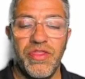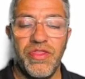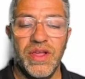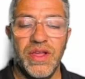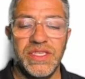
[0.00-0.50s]

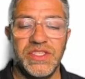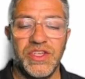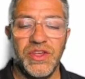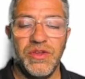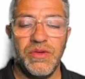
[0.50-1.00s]

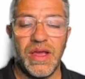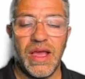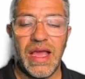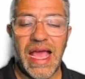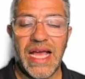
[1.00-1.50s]
32
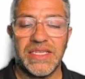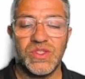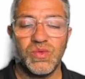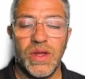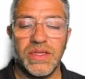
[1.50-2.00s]
add
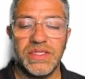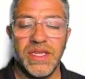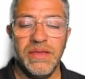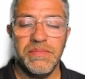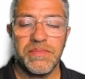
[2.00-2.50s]

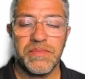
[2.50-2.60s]
20